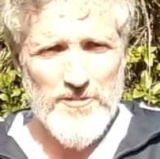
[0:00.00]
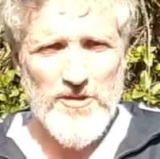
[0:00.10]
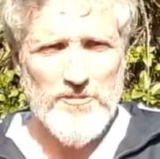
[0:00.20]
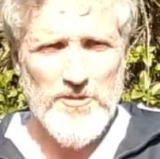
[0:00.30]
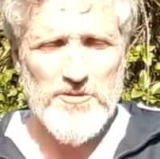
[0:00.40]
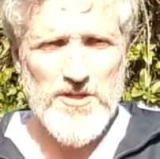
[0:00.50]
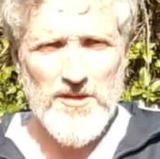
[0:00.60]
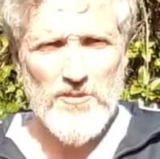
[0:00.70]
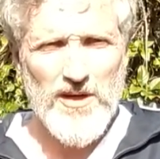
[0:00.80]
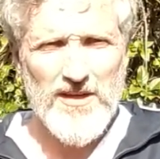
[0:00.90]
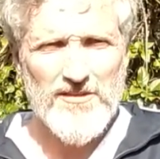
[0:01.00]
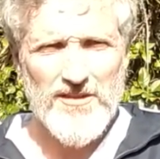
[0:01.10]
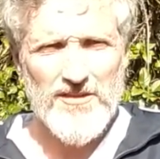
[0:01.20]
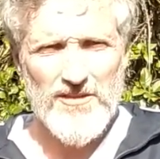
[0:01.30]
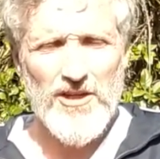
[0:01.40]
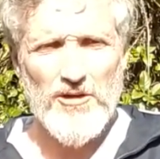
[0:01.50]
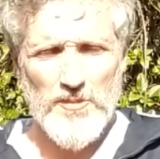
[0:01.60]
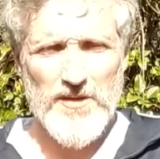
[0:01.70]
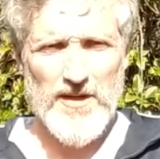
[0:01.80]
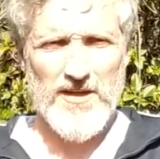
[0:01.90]
movement with the
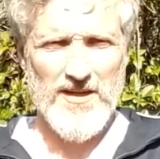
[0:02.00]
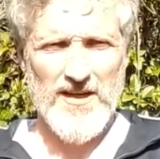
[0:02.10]
opening